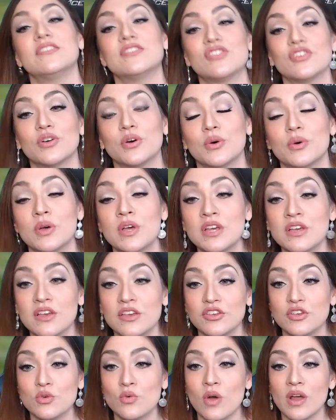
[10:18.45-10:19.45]
So
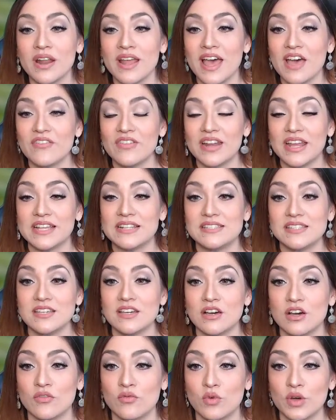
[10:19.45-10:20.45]
you want to have an
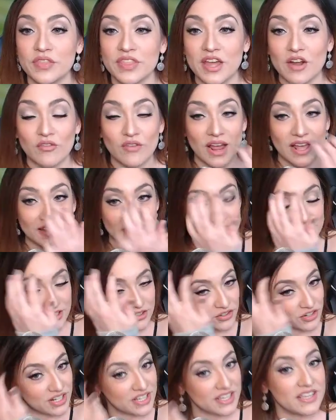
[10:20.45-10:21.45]
idea of what that rally
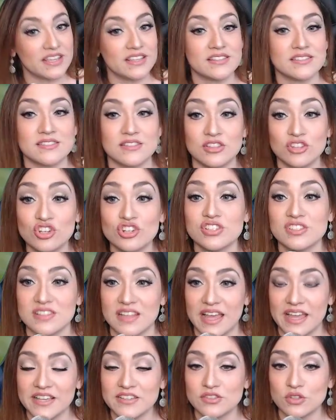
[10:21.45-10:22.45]
leader looks like.